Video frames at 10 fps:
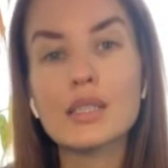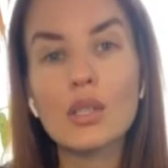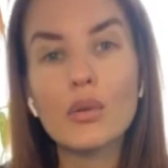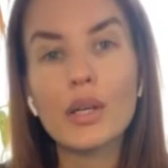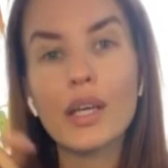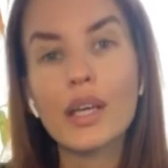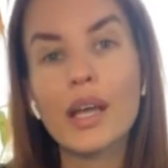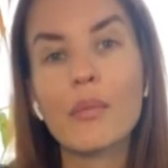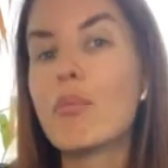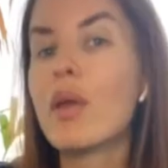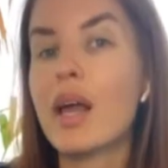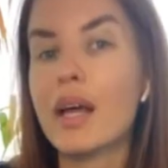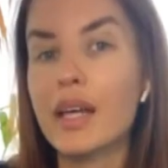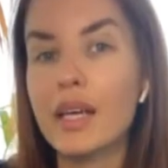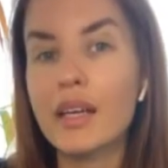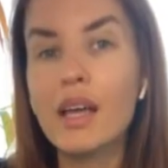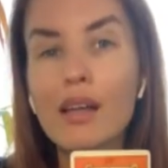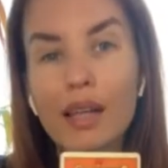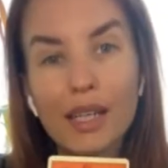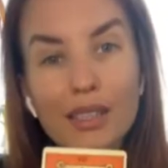looking and planning,
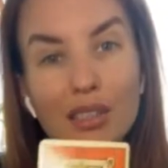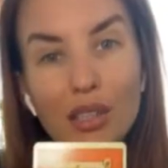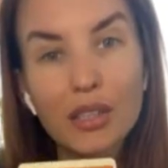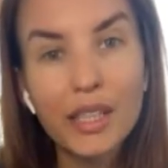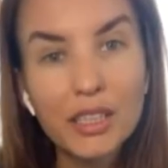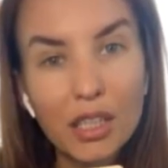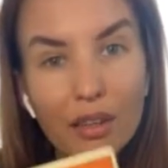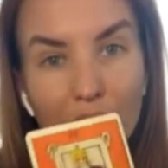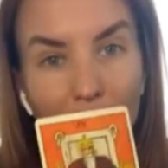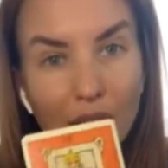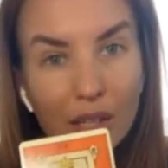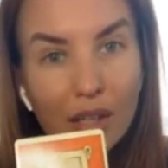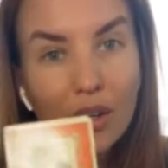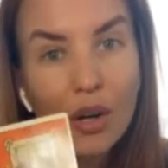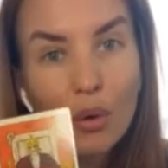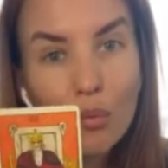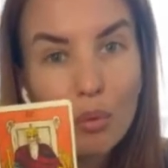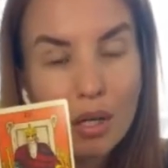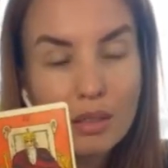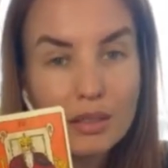like strategic thinker,
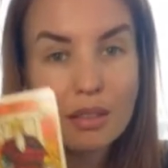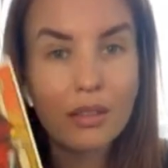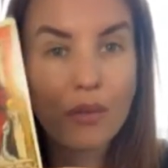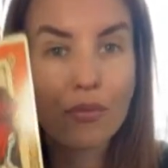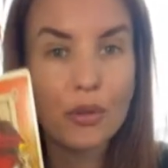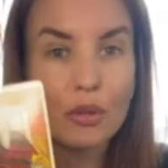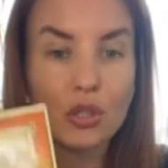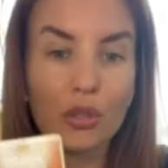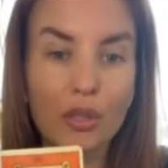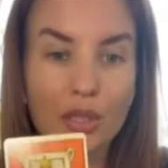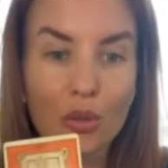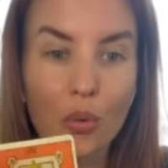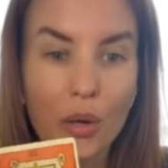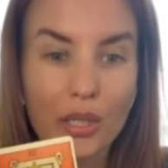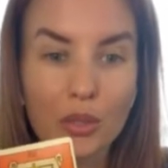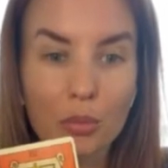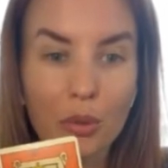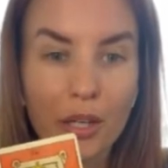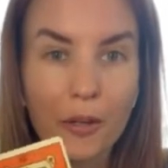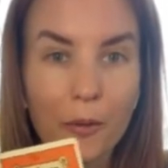what the future is going to bring.